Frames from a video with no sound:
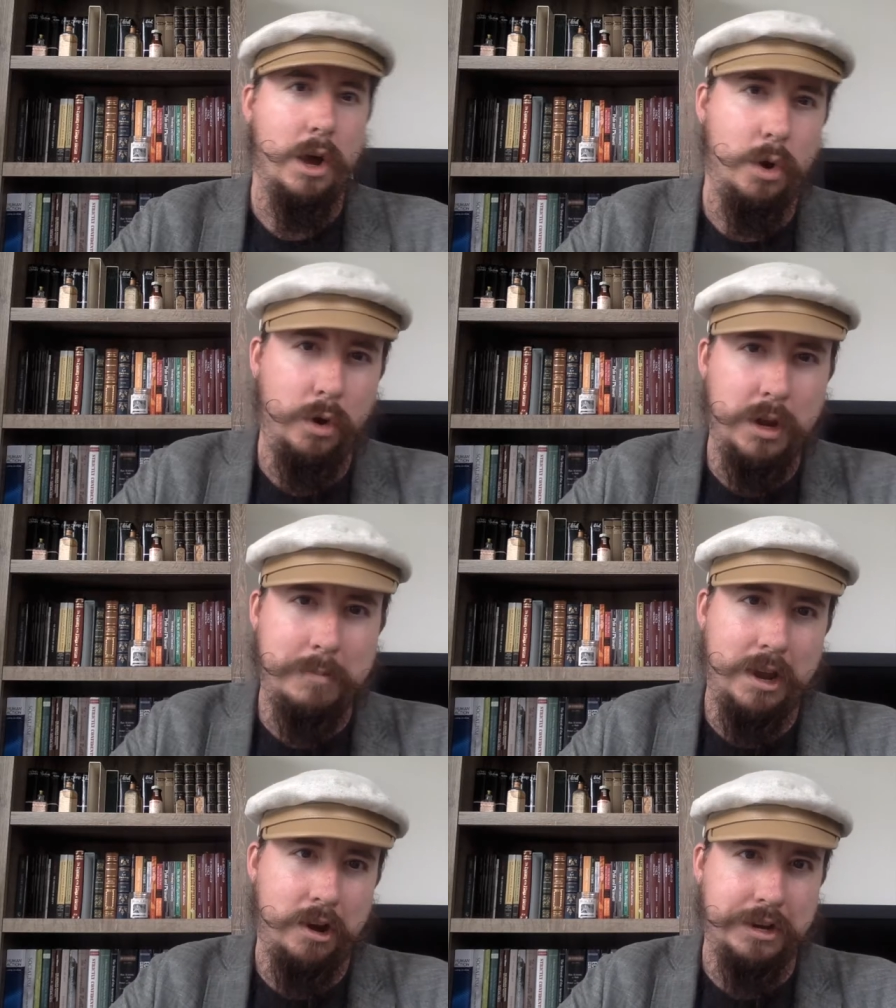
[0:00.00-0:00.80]
Ahoy,
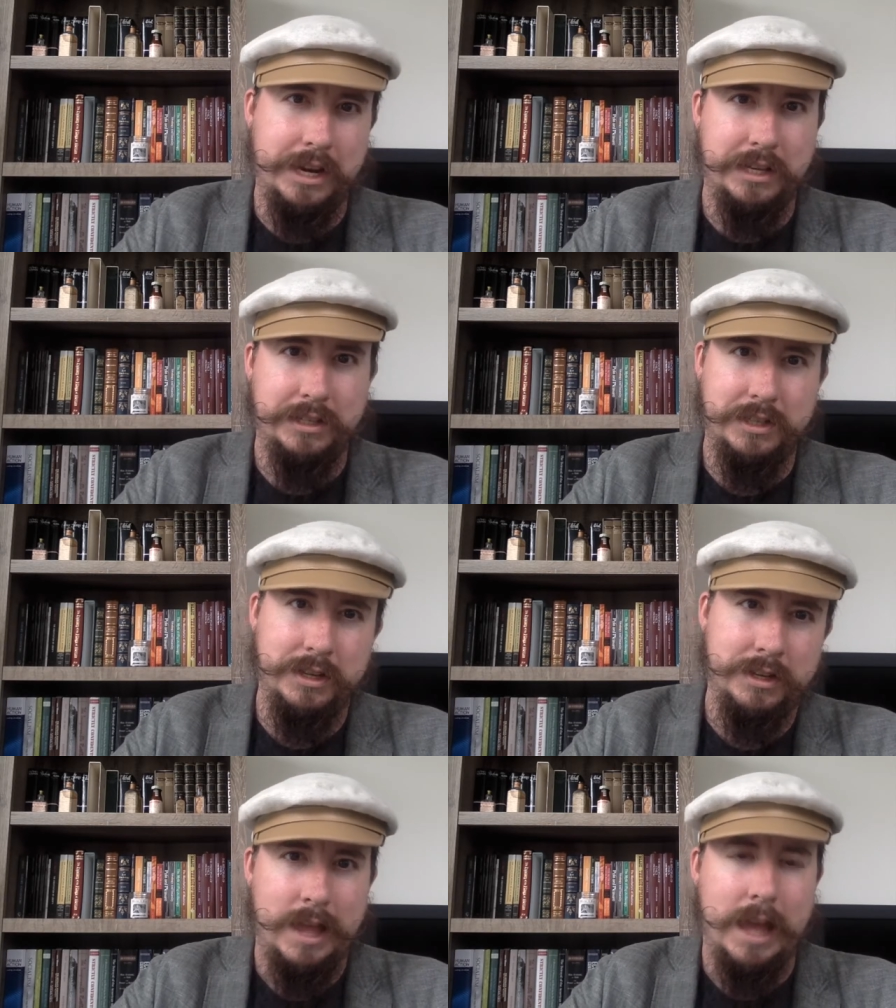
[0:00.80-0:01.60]
me hearties!
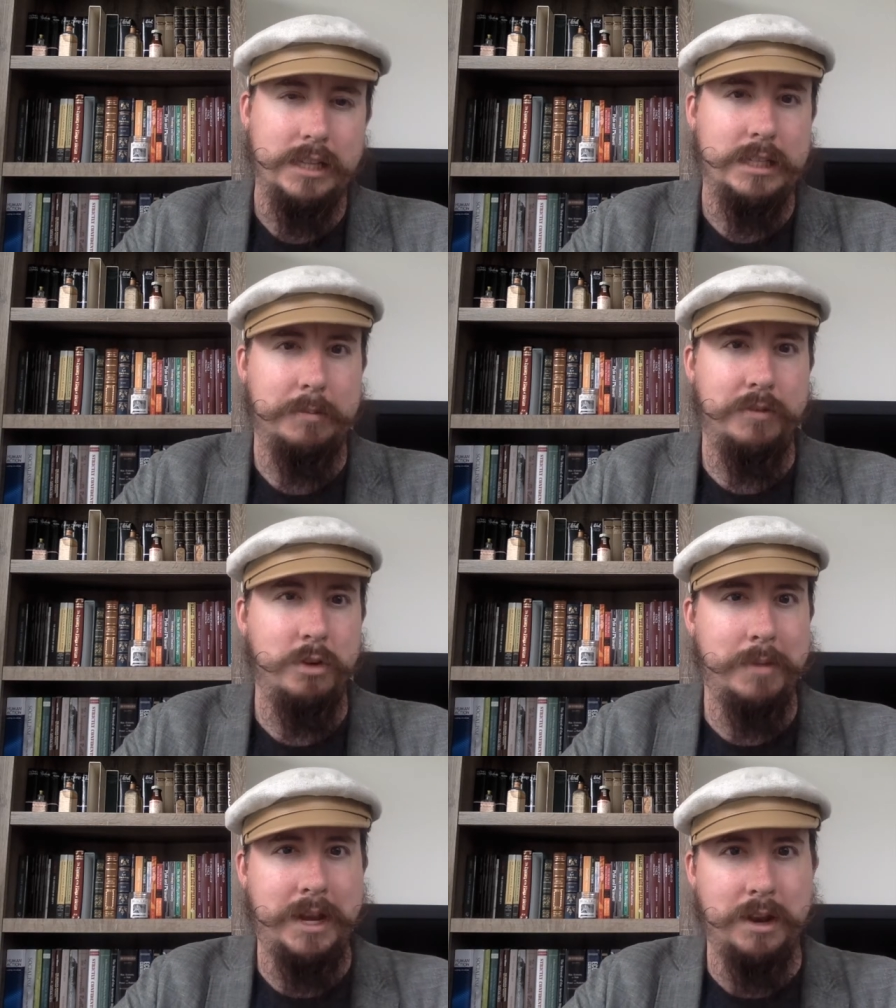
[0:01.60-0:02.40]
As some of
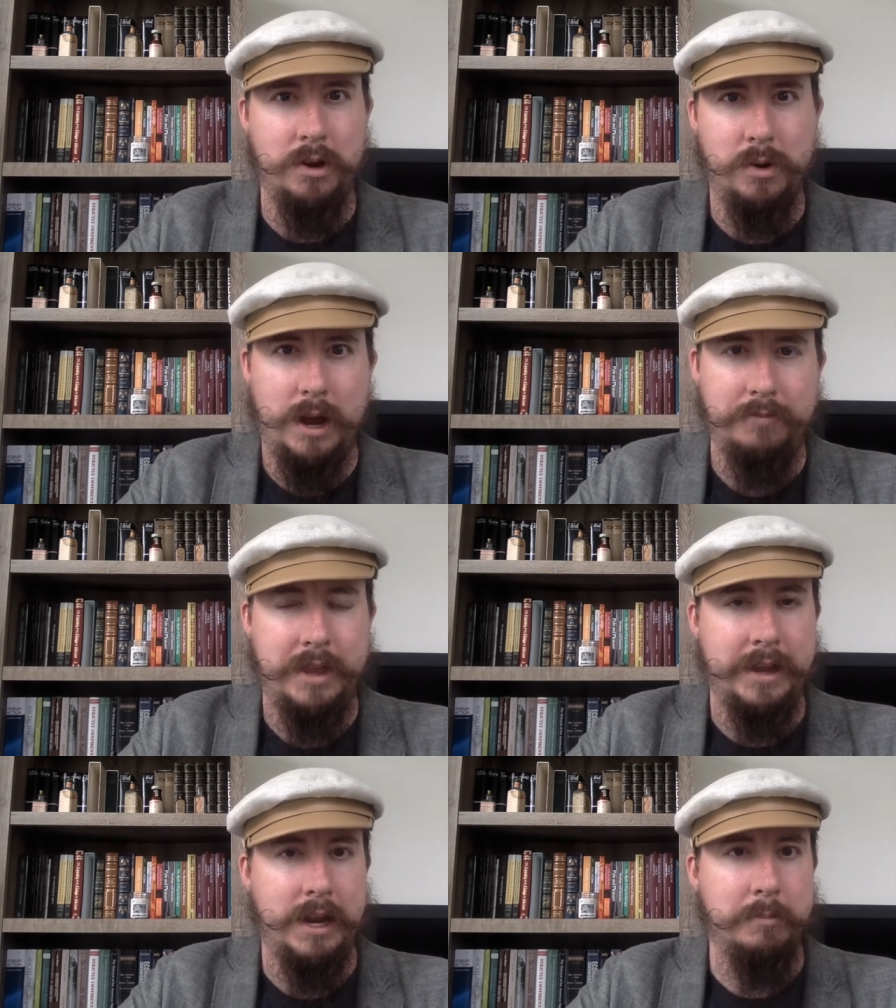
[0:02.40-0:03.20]
you may know, I've
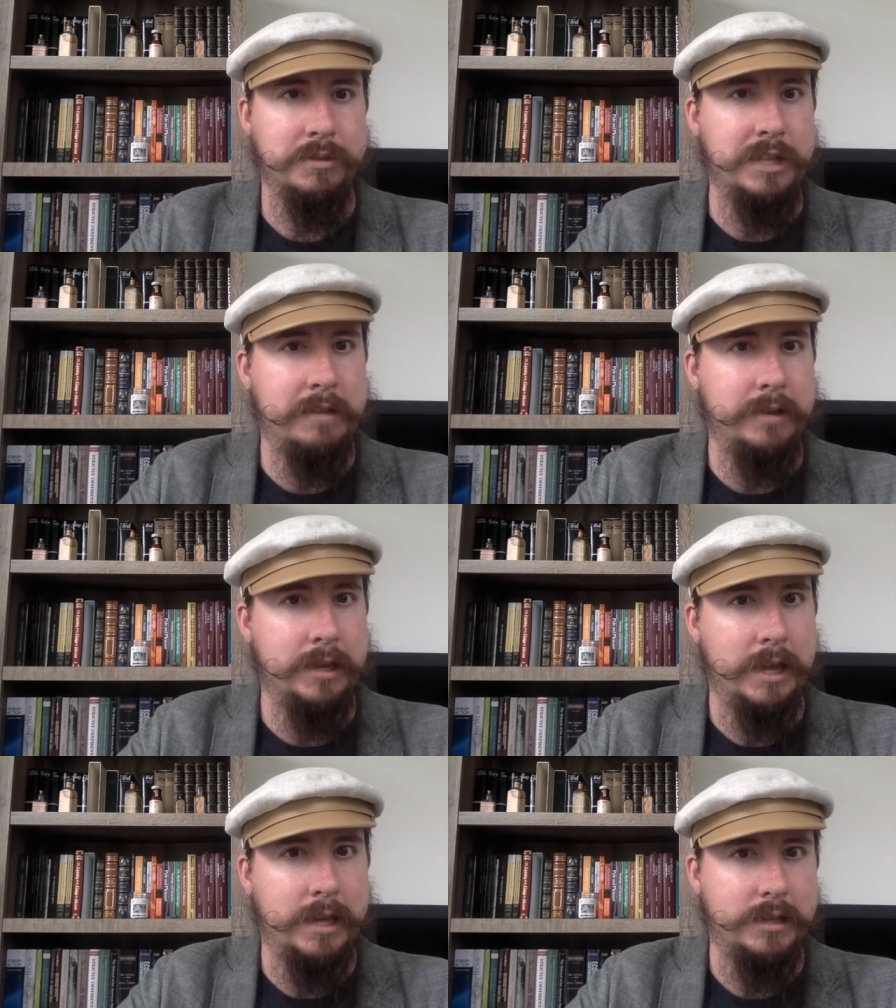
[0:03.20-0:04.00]
taken up
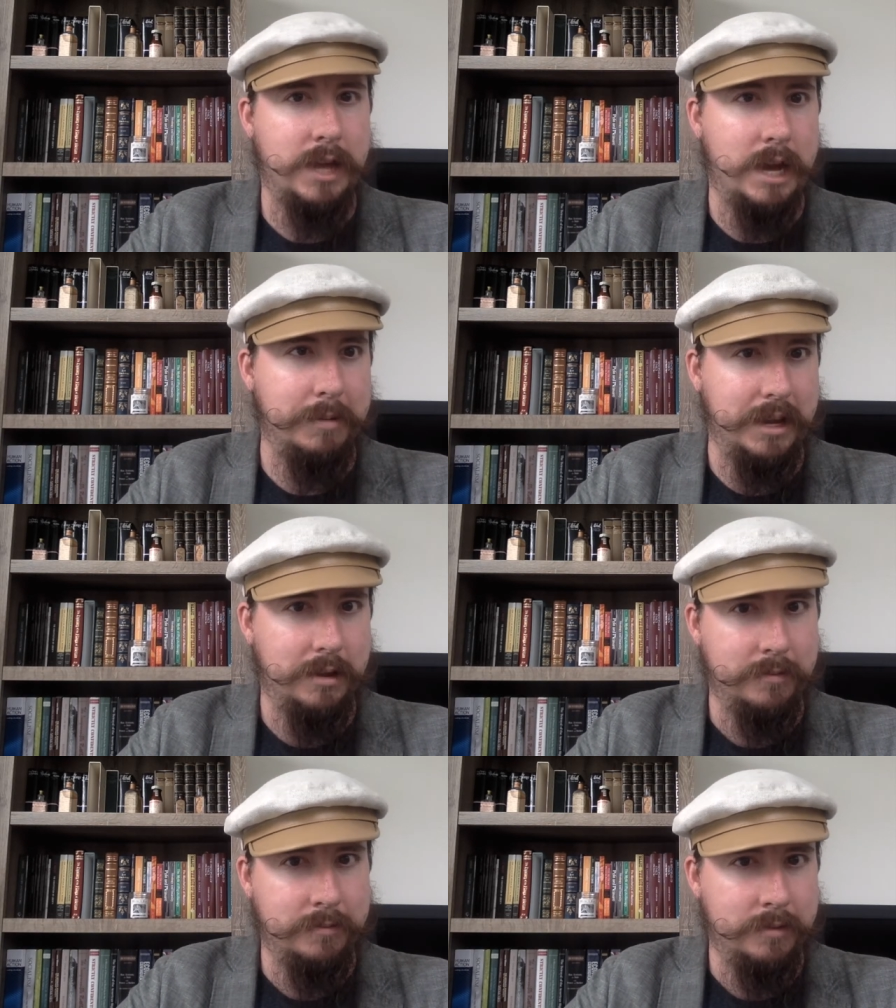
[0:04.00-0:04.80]
sailing as a
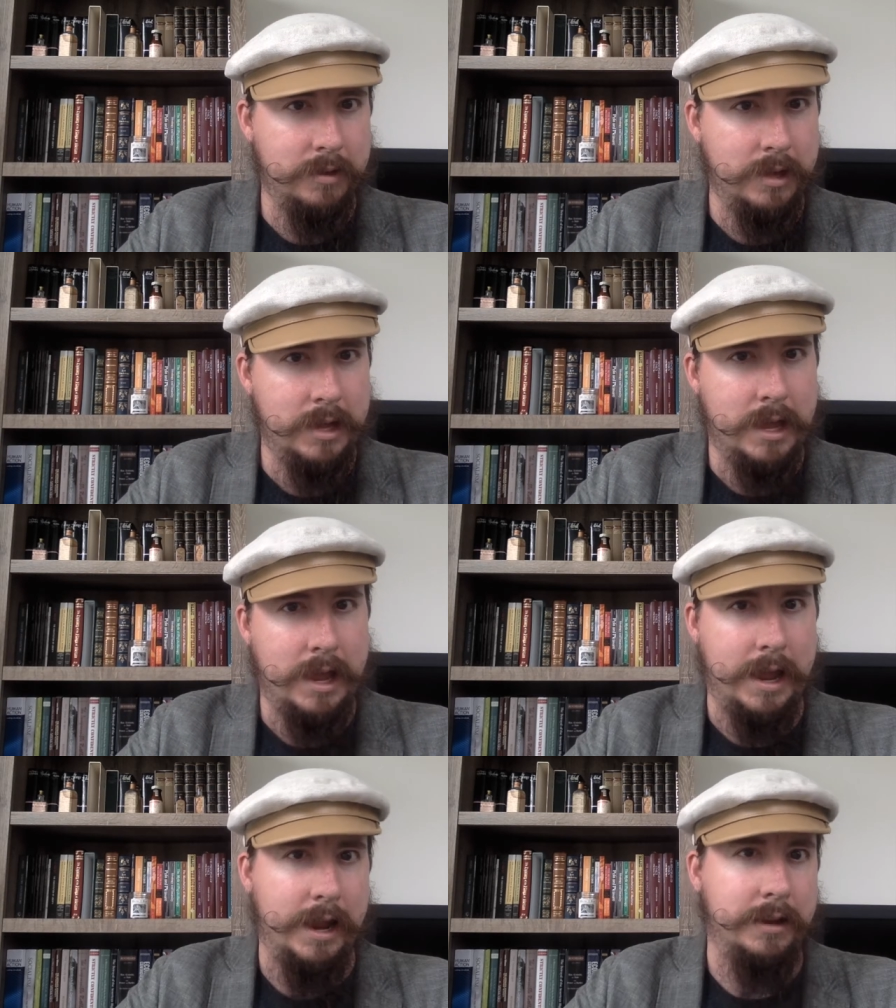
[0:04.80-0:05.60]
hobby.
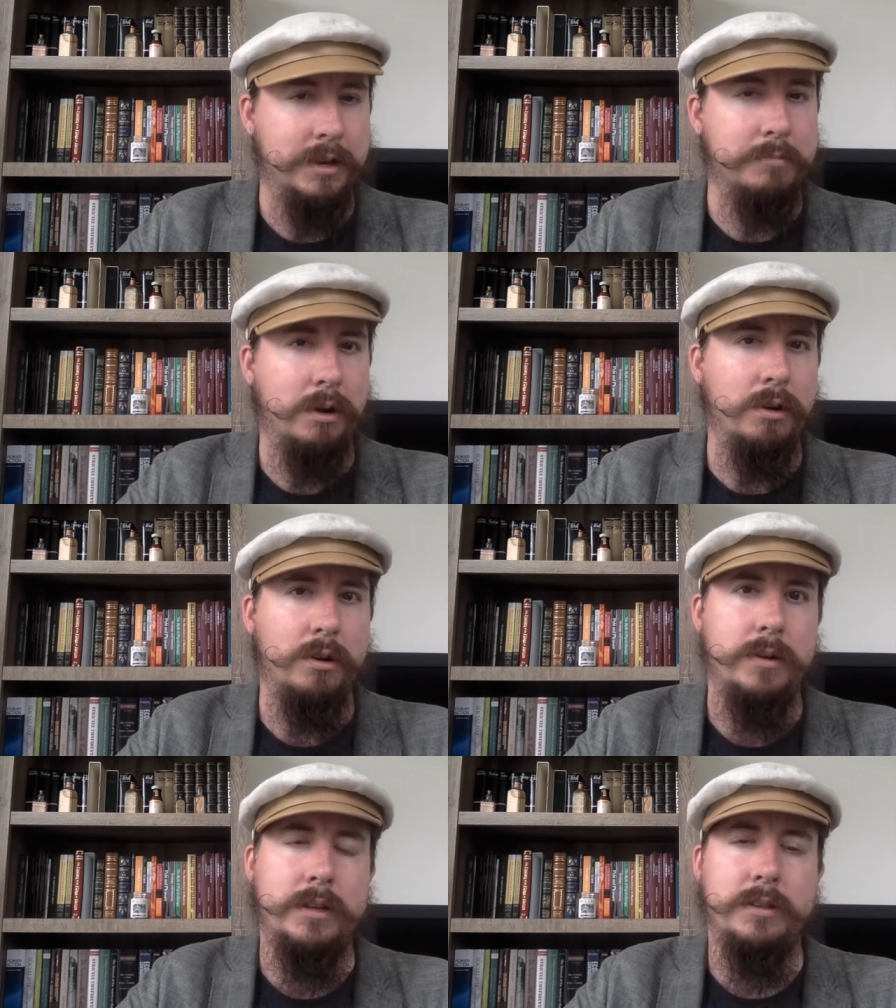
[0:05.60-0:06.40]
And
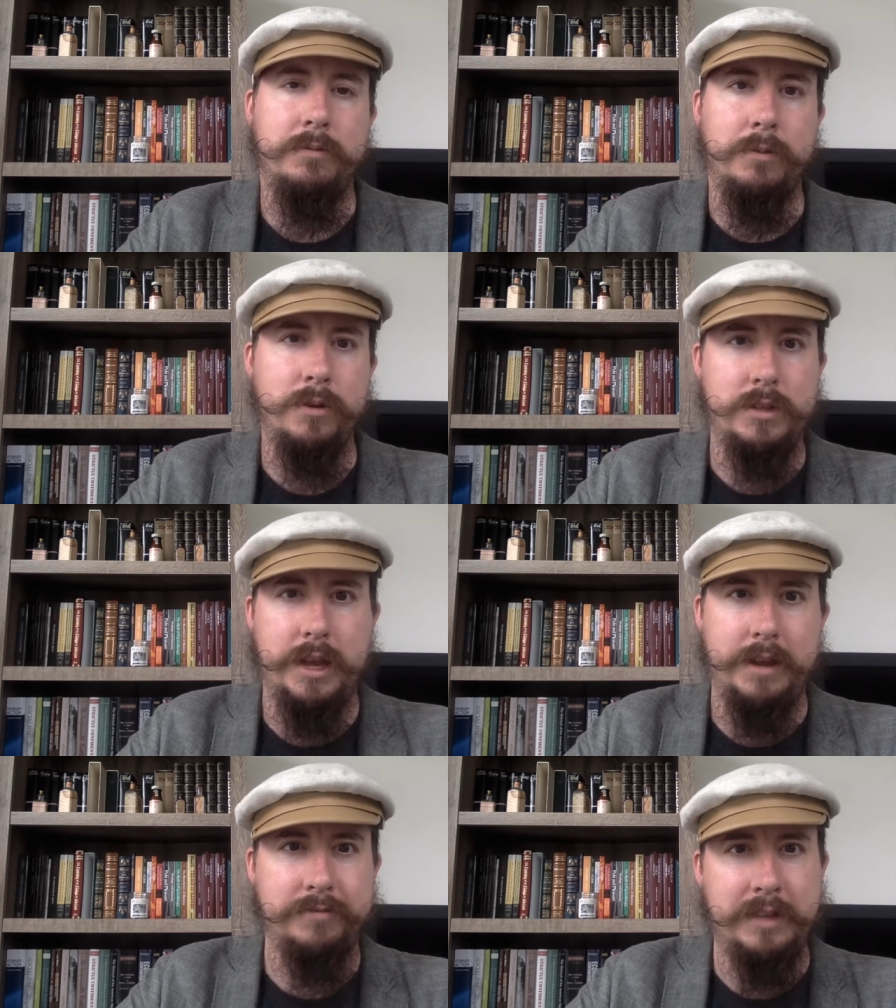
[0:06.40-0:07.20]
tomorrow is the first
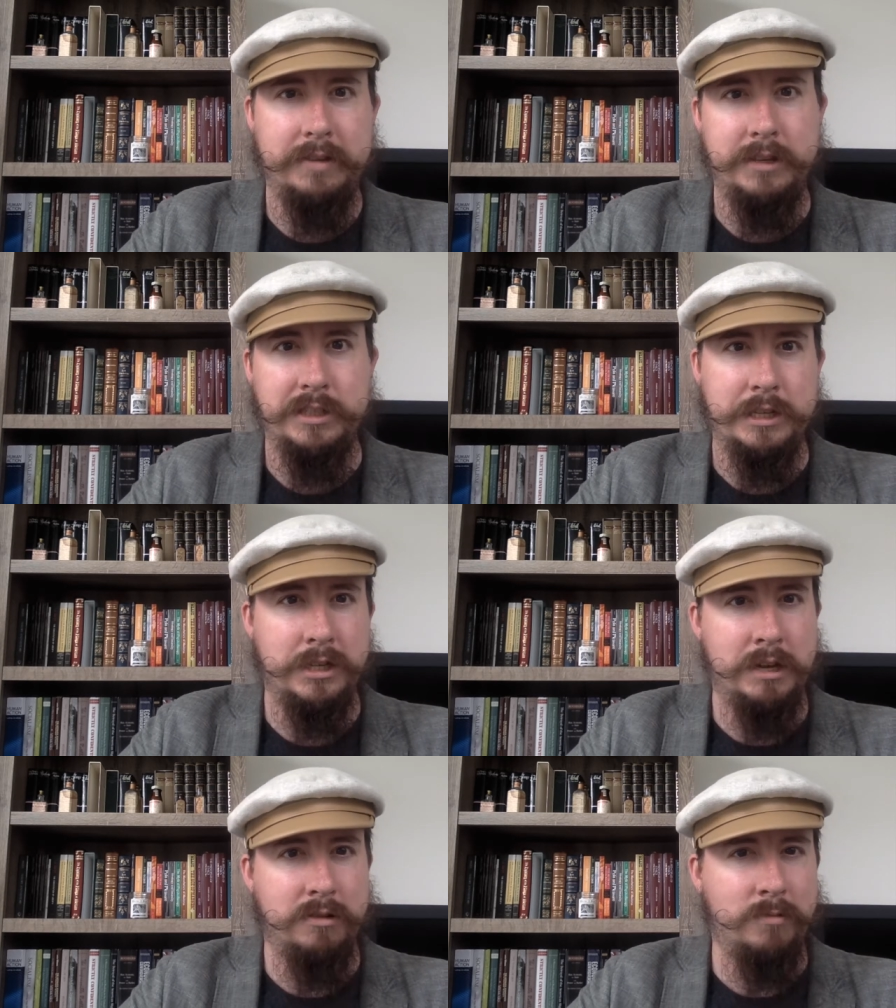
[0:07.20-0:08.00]
day of sailing
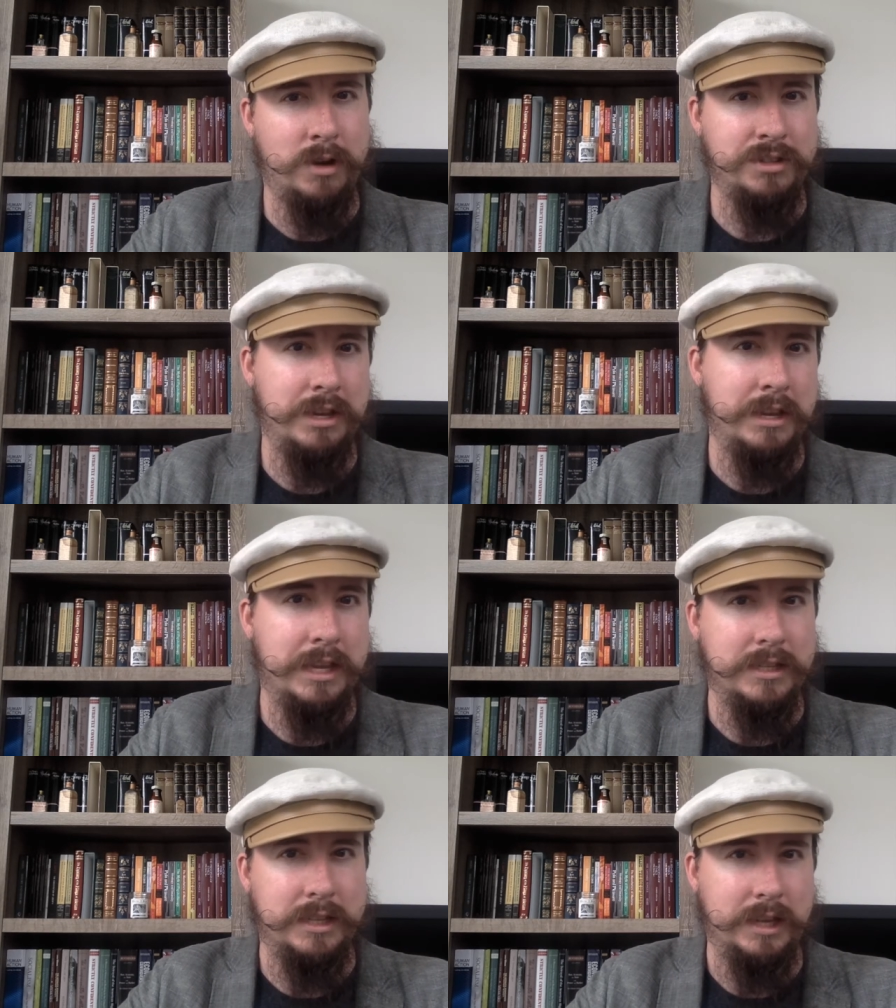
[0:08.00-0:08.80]
season here in Washington,
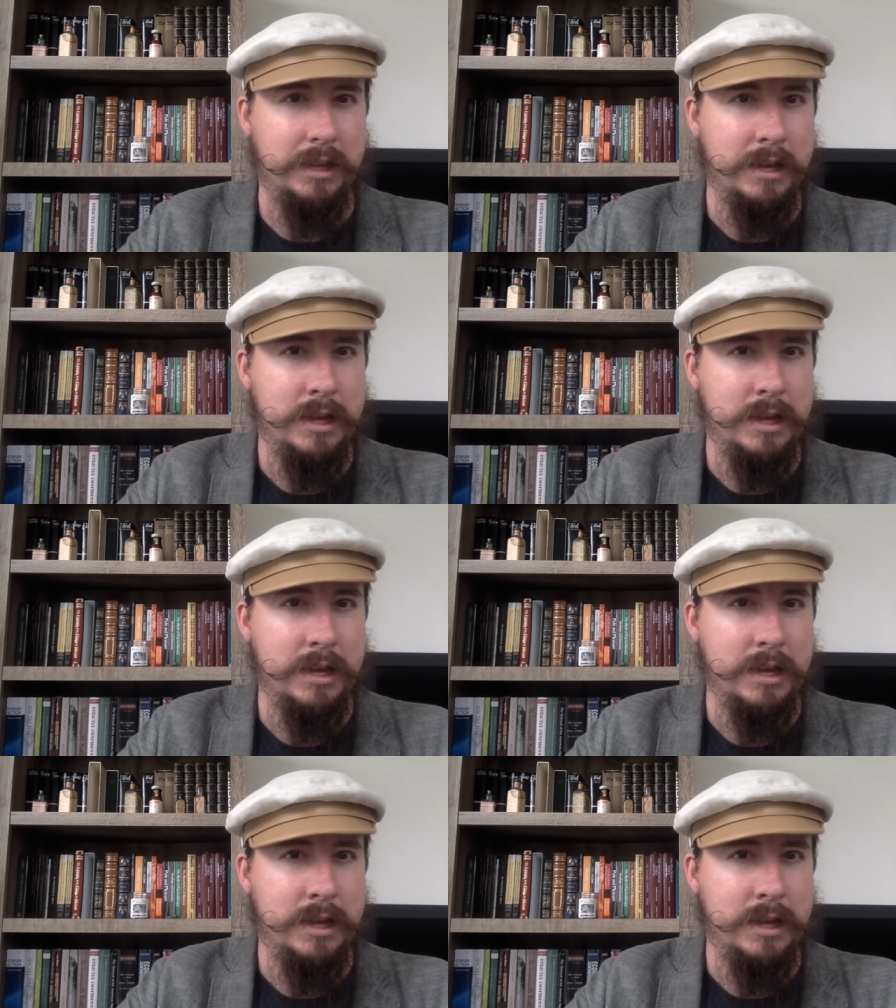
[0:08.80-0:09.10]
D.C.